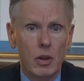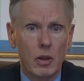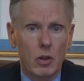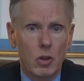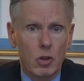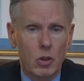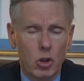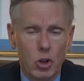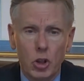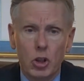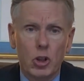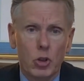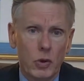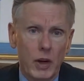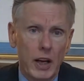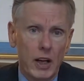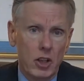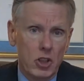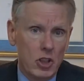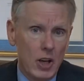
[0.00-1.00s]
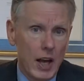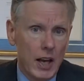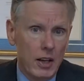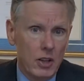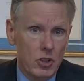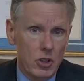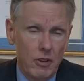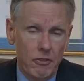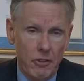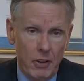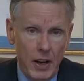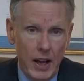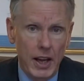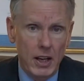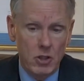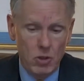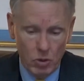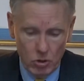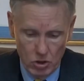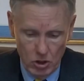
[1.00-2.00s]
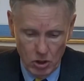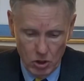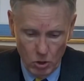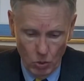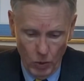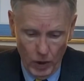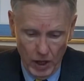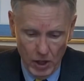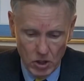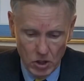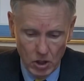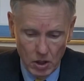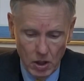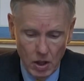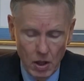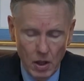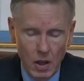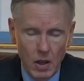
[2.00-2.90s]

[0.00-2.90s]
could create a challenging financial situation